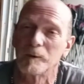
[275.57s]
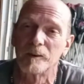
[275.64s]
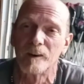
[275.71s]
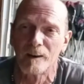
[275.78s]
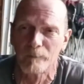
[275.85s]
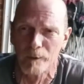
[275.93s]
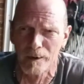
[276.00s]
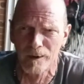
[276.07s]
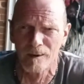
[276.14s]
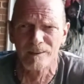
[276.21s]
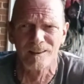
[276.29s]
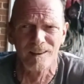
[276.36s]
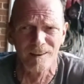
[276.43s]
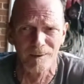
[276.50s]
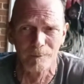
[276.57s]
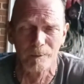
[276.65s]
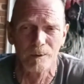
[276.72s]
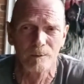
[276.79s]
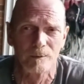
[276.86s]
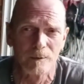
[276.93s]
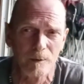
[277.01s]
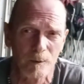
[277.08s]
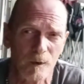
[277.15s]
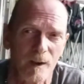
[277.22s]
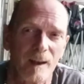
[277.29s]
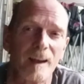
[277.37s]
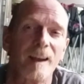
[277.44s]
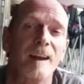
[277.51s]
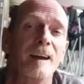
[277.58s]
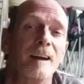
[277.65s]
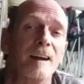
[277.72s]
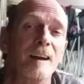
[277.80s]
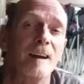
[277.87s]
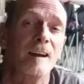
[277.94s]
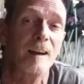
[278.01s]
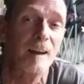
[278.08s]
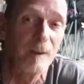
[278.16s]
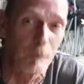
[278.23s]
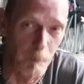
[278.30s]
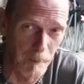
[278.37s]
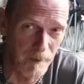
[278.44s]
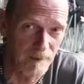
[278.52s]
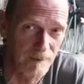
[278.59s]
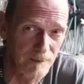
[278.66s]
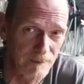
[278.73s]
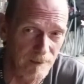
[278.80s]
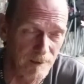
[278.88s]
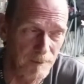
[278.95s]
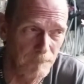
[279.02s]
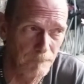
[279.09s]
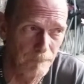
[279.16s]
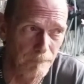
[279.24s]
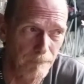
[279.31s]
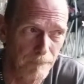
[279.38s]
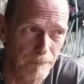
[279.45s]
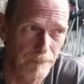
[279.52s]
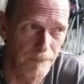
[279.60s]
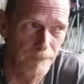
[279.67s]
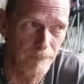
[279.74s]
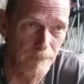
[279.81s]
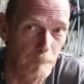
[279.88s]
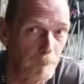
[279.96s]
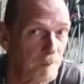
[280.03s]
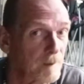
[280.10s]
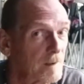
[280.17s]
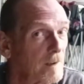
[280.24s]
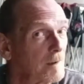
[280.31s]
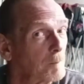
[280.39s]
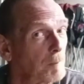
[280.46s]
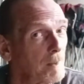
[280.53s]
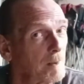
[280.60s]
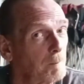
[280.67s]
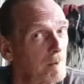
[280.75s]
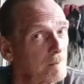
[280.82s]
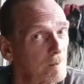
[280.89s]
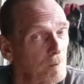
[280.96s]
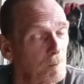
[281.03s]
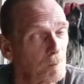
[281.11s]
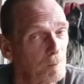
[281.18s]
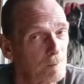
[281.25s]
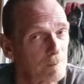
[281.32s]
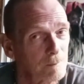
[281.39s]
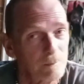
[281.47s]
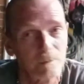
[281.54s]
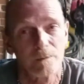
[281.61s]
in the driveway now at the end of the road, so everybody can see. But they can't complain about those.